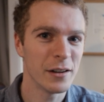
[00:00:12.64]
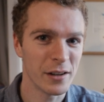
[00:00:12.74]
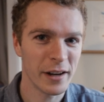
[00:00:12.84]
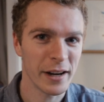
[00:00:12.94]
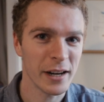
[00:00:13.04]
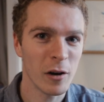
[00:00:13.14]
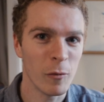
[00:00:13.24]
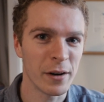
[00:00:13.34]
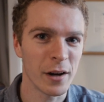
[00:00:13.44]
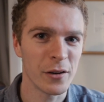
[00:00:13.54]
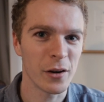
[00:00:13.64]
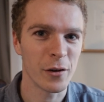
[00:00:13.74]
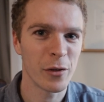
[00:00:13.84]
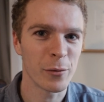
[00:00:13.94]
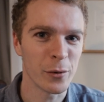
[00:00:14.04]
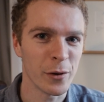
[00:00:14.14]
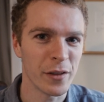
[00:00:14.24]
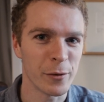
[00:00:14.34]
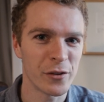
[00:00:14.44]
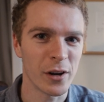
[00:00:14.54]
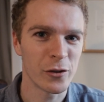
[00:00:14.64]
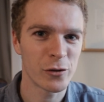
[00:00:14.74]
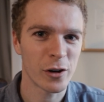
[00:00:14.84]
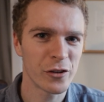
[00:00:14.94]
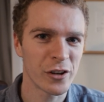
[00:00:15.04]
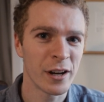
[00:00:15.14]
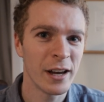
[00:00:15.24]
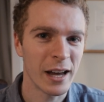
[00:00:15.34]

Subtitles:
Today, we're going to go through the research structure